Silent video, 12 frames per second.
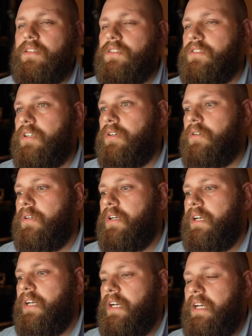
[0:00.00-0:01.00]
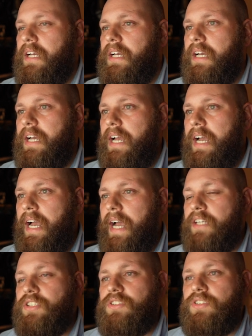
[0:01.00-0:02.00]
So
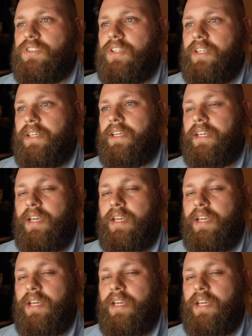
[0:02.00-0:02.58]
actions, thinking,